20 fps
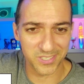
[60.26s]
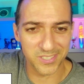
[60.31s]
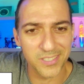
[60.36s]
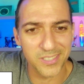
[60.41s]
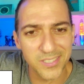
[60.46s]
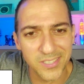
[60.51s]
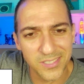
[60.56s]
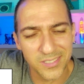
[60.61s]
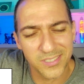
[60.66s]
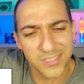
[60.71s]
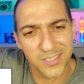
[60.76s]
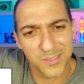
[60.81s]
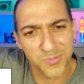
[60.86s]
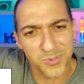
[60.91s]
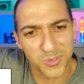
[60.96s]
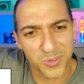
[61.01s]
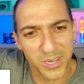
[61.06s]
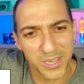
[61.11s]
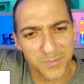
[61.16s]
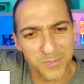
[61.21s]
isn't
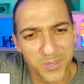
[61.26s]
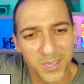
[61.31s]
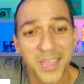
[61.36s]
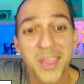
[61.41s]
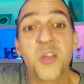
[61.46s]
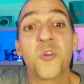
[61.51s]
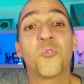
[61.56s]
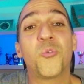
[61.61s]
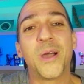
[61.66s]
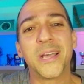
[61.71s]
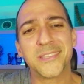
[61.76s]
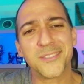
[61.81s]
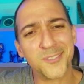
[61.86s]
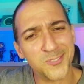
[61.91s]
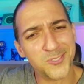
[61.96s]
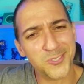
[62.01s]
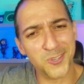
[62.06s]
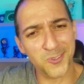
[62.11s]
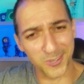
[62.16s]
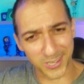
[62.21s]
subscribed? Why
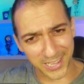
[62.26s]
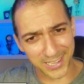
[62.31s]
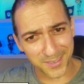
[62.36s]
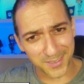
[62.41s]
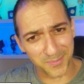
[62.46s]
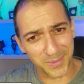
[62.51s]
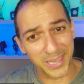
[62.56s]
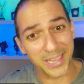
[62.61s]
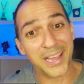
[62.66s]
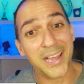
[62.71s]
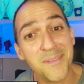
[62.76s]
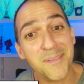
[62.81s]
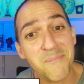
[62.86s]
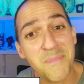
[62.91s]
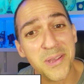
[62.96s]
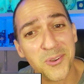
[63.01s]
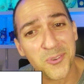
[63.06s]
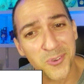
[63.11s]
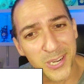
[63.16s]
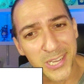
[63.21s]
don't you like me? I'm a
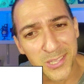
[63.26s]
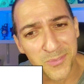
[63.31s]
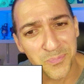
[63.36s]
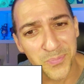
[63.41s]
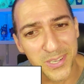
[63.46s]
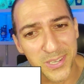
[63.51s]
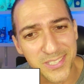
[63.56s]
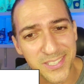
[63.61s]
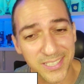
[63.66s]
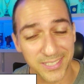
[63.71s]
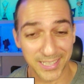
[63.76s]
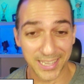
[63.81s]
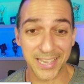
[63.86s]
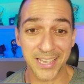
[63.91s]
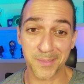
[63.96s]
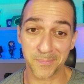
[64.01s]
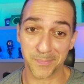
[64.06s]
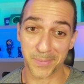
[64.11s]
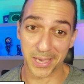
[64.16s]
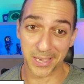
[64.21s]
great person
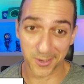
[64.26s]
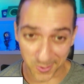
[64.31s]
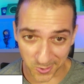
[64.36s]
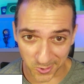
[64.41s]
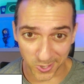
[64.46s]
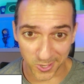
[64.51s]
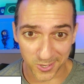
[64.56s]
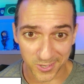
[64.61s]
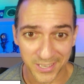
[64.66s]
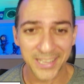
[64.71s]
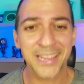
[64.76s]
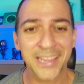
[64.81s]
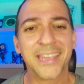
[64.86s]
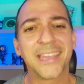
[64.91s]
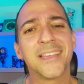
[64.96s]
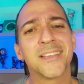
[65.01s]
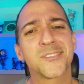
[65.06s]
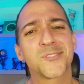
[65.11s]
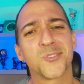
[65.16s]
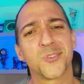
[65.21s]
and my goal
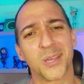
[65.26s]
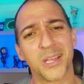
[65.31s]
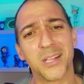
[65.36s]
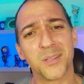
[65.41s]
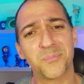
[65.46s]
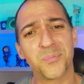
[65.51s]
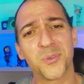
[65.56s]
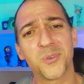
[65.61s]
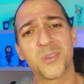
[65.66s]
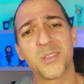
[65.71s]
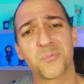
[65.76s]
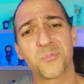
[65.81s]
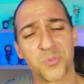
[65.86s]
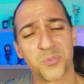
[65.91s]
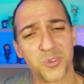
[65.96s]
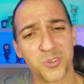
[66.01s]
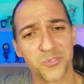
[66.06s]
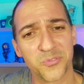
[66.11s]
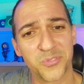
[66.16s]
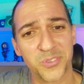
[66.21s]
is to help you
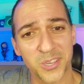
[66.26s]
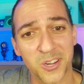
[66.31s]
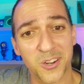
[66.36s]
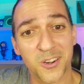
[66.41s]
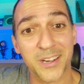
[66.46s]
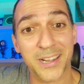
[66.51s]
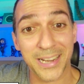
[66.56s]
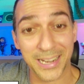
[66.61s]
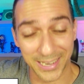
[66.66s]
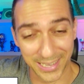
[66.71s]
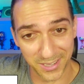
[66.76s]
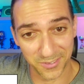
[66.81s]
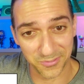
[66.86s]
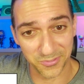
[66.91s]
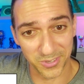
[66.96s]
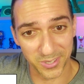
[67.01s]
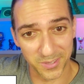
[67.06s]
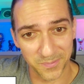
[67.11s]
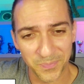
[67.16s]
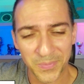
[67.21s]
improve your
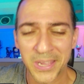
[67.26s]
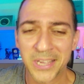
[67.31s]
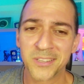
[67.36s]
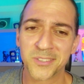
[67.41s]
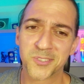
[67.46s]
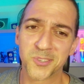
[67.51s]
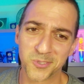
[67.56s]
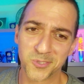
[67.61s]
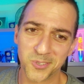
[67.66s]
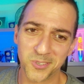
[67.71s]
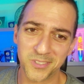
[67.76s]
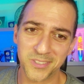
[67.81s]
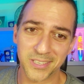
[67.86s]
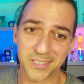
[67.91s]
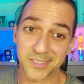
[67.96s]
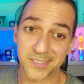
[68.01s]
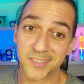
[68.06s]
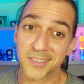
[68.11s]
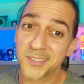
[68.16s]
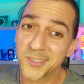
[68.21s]
level. To do
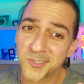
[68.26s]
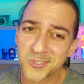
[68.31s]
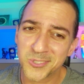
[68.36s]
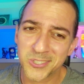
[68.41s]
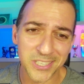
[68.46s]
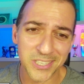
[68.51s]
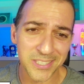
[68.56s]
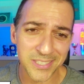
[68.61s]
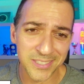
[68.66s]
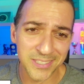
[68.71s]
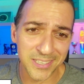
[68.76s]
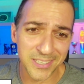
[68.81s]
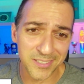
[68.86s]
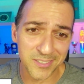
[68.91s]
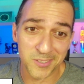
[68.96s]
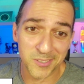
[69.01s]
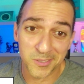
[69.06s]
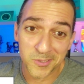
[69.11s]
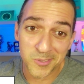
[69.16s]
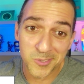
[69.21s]
this, you just need
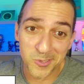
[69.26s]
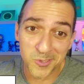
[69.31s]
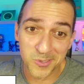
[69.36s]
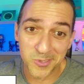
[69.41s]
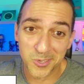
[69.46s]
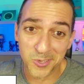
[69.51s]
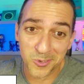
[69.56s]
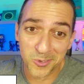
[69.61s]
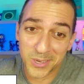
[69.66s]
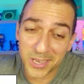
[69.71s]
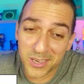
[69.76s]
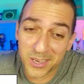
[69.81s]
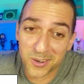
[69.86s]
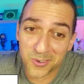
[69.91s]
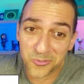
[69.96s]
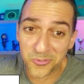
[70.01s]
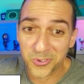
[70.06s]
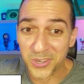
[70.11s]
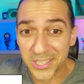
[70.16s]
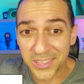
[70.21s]
to do a
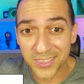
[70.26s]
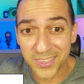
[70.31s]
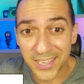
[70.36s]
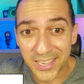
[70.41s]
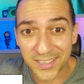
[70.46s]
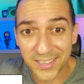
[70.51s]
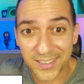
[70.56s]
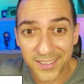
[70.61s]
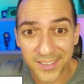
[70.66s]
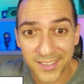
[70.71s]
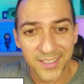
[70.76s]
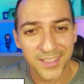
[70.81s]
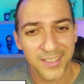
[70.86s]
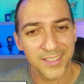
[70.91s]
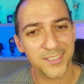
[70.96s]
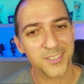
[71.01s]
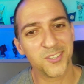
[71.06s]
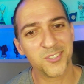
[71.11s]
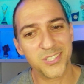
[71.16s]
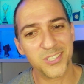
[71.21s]
free thing.
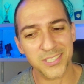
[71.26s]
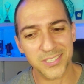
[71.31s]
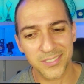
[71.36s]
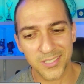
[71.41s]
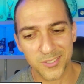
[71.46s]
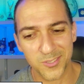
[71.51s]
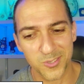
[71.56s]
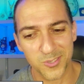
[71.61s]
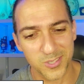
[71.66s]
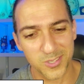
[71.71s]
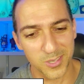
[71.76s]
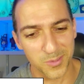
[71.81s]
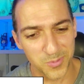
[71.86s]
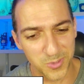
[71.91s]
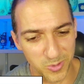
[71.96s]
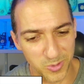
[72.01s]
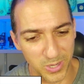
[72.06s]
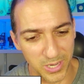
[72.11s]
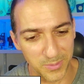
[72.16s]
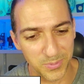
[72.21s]
You just need to
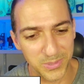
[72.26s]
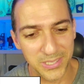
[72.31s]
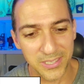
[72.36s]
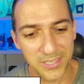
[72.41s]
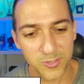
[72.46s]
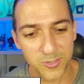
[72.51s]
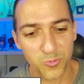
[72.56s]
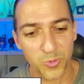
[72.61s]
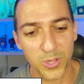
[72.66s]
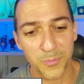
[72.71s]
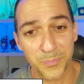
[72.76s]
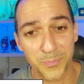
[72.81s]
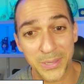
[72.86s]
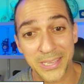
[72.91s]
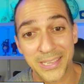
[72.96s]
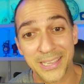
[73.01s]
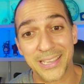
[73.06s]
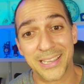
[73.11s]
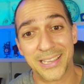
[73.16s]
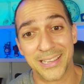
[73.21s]
subscribe. This will
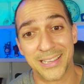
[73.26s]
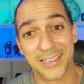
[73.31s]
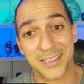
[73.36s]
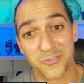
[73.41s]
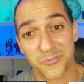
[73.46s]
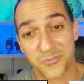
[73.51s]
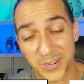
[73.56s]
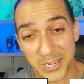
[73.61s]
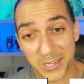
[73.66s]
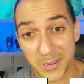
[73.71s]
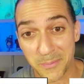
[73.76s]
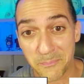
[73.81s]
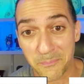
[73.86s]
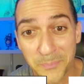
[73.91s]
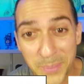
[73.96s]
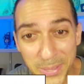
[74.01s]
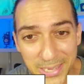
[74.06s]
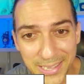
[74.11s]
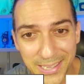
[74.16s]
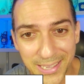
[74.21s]
be a very
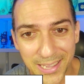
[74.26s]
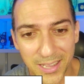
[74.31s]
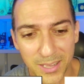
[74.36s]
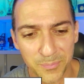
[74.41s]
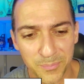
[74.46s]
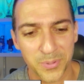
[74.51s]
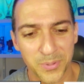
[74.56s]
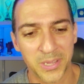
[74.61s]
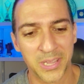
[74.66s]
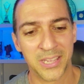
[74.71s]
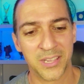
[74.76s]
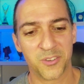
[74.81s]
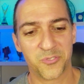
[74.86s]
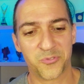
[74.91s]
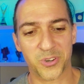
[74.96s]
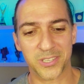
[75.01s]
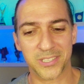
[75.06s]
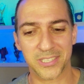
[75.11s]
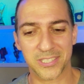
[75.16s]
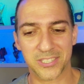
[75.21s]
big help
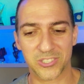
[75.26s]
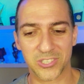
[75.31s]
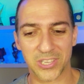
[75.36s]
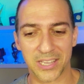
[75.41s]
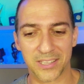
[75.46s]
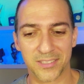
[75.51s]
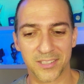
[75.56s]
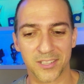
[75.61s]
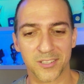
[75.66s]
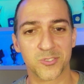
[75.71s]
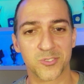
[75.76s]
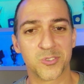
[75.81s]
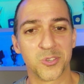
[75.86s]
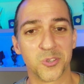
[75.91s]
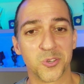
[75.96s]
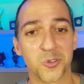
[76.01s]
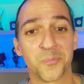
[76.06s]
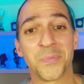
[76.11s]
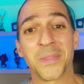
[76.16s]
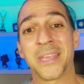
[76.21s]
for this channel
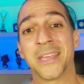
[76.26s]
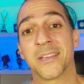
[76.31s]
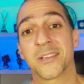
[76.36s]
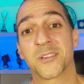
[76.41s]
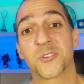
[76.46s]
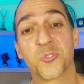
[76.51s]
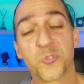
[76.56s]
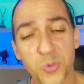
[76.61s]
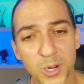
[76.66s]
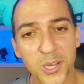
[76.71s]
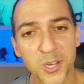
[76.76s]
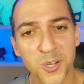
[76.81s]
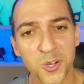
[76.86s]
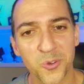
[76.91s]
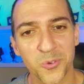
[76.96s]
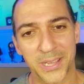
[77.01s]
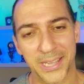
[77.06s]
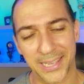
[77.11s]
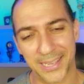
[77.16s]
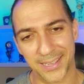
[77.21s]
to
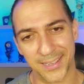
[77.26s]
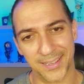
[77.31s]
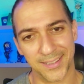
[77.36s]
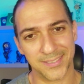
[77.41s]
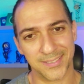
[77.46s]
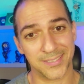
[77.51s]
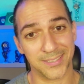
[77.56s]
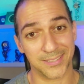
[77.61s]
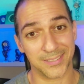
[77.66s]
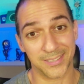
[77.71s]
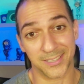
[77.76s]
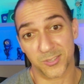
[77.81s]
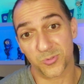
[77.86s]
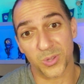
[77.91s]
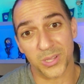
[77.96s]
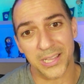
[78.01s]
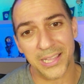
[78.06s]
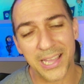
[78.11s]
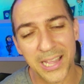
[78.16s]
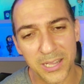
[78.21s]
grow, and this
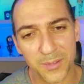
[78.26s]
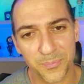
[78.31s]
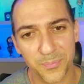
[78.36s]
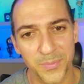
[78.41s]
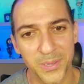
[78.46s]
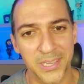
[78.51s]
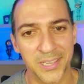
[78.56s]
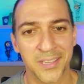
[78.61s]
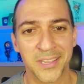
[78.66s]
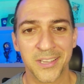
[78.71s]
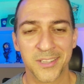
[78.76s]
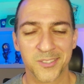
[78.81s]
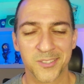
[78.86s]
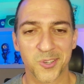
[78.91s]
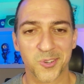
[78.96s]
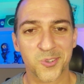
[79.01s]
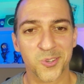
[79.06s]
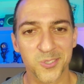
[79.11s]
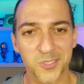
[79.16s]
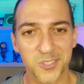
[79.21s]
will help me to
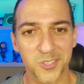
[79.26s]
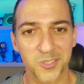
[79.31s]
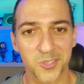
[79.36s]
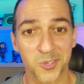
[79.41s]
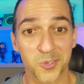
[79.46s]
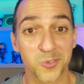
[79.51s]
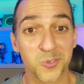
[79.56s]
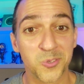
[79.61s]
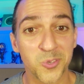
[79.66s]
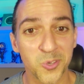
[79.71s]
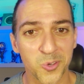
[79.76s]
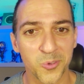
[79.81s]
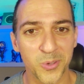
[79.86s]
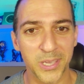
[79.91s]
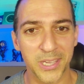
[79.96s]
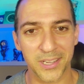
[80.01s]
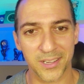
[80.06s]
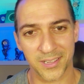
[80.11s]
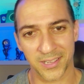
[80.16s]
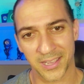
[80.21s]
continue
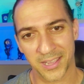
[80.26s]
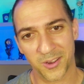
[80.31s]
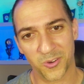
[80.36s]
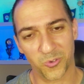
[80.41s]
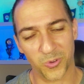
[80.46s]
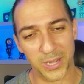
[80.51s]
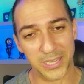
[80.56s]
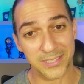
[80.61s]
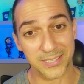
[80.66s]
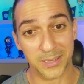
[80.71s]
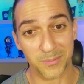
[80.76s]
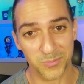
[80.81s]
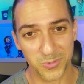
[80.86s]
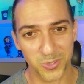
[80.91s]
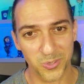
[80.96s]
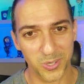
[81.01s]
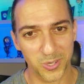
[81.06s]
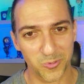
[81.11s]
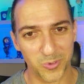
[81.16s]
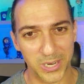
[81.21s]
doing what I'm
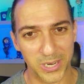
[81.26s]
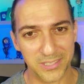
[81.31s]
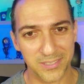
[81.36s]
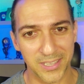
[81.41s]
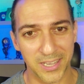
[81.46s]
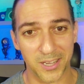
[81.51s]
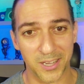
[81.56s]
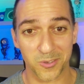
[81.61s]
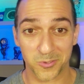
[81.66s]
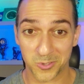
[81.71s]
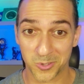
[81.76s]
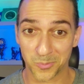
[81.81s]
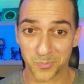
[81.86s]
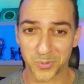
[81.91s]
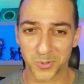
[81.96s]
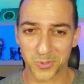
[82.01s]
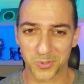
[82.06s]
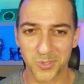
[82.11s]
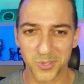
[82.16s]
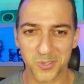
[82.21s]
doing right now, to
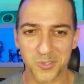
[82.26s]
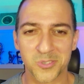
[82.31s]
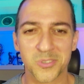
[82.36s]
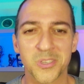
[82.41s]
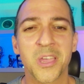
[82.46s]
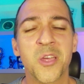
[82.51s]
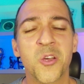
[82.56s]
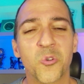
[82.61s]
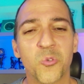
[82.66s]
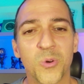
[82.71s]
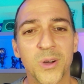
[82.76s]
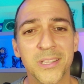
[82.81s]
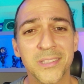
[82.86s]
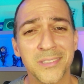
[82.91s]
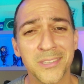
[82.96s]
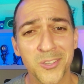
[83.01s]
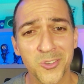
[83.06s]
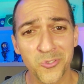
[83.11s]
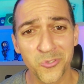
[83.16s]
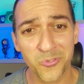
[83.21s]
produce one
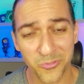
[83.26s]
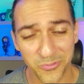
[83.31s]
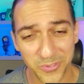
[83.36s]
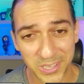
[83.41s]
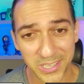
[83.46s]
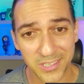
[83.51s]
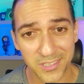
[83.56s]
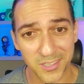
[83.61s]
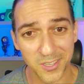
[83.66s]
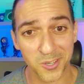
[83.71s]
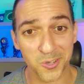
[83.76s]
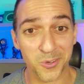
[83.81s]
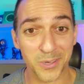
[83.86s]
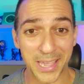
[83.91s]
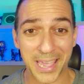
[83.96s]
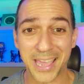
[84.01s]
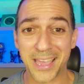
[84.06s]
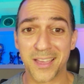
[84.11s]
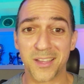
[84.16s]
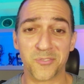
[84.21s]
new video
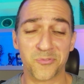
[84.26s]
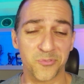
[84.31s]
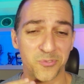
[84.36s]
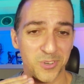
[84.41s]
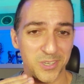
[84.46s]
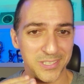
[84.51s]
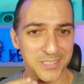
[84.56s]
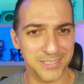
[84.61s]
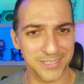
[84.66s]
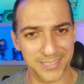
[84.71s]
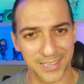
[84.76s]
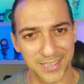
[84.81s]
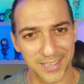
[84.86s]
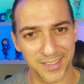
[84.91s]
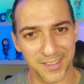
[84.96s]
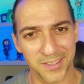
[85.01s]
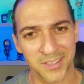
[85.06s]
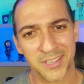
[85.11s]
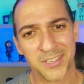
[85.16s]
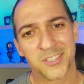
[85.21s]
every
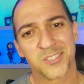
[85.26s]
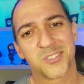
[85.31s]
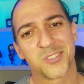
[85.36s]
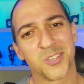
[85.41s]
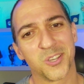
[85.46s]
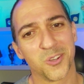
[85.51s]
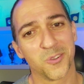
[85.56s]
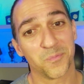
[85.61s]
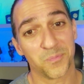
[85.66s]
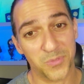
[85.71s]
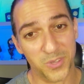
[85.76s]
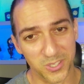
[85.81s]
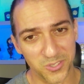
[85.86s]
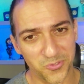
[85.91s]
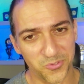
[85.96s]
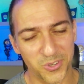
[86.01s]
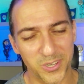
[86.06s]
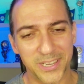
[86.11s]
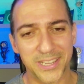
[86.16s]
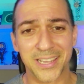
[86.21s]
day. So don't
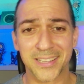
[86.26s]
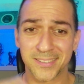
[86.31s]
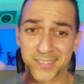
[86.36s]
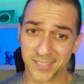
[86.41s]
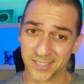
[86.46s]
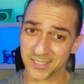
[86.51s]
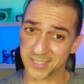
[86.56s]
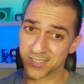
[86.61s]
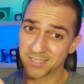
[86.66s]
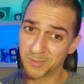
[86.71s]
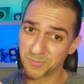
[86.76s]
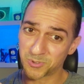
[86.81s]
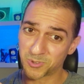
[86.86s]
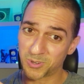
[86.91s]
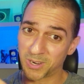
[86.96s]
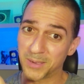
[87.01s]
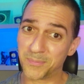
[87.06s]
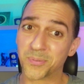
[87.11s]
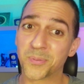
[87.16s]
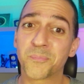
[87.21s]
forget,
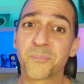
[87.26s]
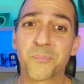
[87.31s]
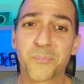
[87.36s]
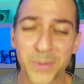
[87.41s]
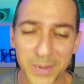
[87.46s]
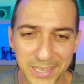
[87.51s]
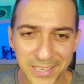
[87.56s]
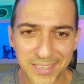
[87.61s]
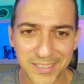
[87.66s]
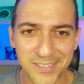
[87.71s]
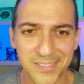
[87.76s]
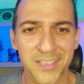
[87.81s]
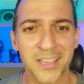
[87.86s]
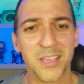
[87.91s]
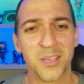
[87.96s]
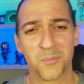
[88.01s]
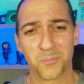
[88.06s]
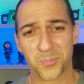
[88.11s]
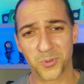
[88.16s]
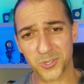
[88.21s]
subscribe, please
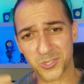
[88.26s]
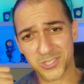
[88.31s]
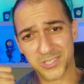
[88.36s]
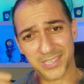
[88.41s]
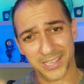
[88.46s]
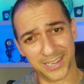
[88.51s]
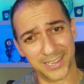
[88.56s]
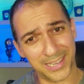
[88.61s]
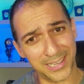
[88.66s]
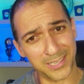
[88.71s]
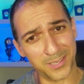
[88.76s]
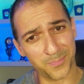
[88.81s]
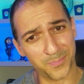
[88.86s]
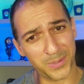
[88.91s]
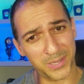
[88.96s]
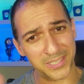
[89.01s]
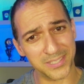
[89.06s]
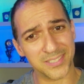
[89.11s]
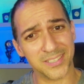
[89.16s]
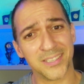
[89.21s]
push the like
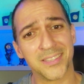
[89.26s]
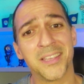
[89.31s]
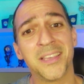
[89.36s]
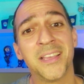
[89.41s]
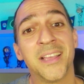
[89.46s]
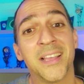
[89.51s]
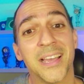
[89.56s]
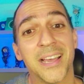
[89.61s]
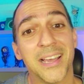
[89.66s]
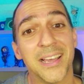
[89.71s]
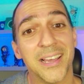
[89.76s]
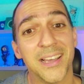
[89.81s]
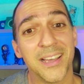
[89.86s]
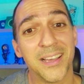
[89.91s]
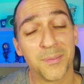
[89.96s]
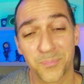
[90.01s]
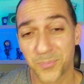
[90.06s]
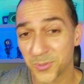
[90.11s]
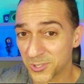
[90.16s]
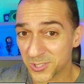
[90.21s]
button,
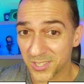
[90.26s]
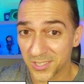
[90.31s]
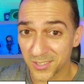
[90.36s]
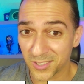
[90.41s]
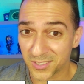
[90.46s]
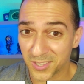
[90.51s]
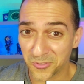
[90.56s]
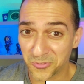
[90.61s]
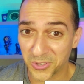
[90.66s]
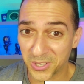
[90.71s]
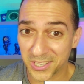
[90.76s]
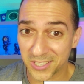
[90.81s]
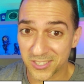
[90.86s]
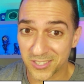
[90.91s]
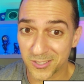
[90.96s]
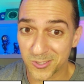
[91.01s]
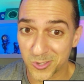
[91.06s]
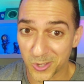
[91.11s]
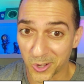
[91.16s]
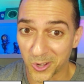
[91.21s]
push the
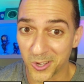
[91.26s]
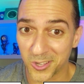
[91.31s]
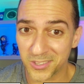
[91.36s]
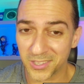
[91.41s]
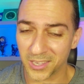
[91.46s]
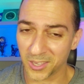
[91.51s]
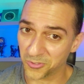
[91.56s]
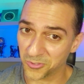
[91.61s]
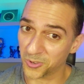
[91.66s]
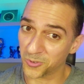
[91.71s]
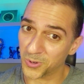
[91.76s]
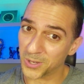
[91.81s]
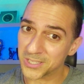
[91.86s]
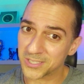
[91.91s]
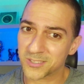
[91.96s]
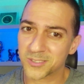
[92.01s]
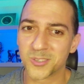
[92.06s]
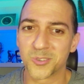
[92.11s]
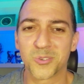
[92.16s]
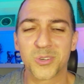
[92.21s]
notifications on if you want
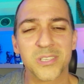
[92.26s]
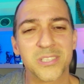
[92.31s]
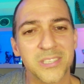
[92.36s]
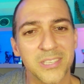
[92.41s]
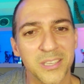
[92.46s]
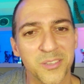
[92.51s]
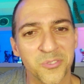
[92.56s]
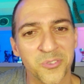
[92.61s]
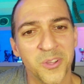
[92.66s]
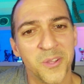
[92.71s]
to receive